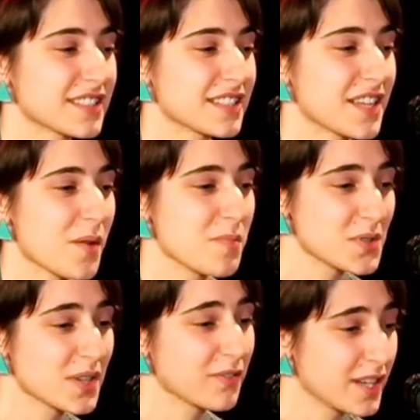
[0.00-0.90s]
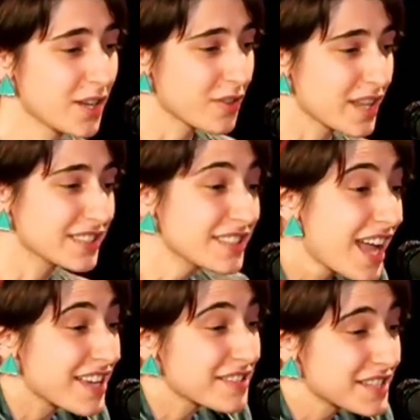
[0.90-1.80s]
music video that
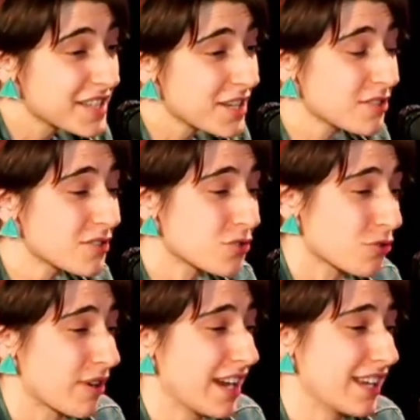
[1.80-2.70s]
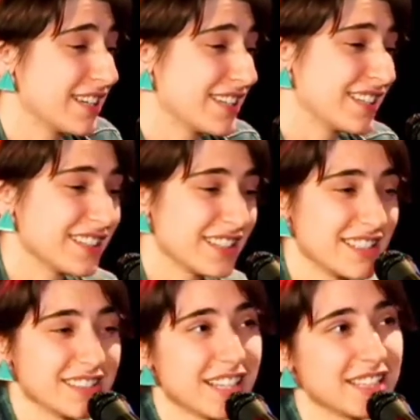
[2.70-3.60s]
tells a story, and that